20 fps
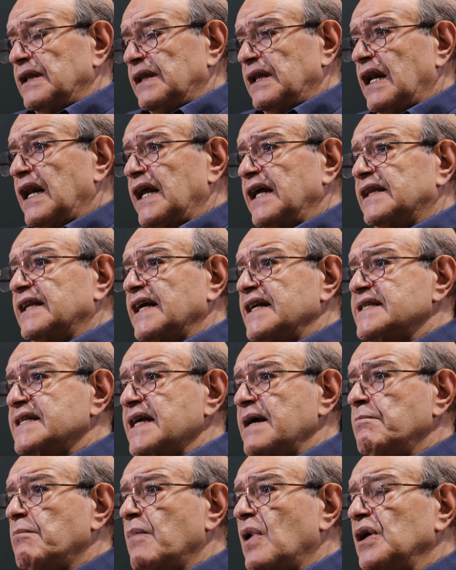the late
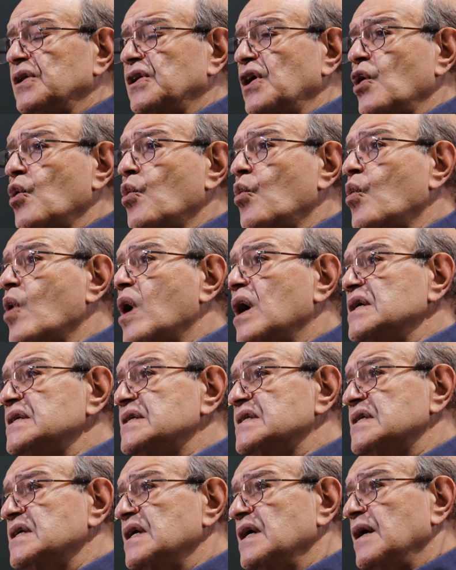Hussein Madi, who
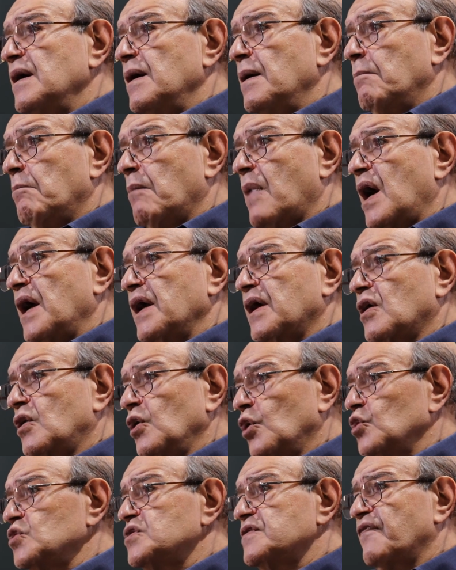was my
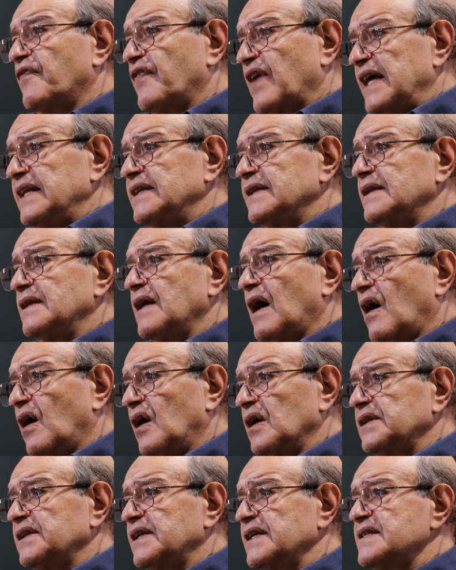close friend,
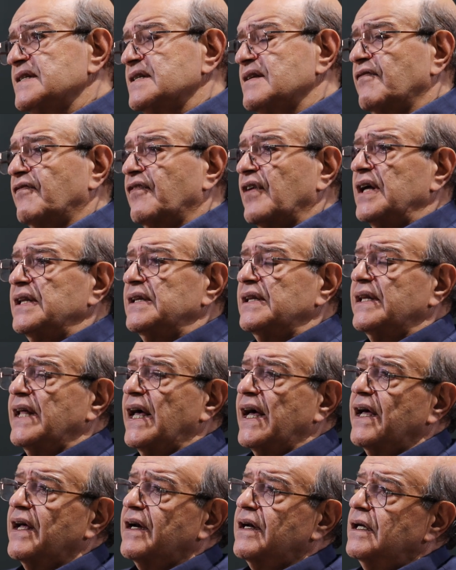artist friend
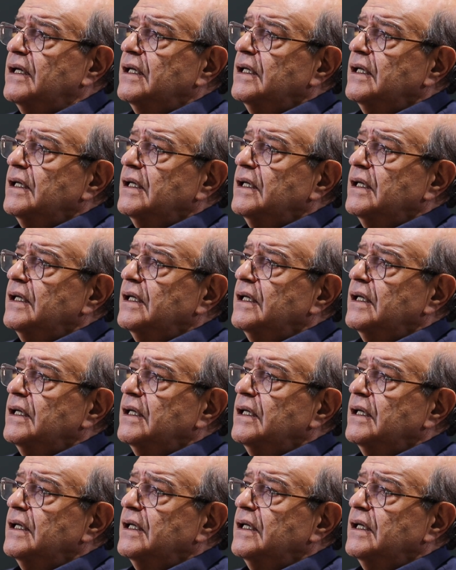there.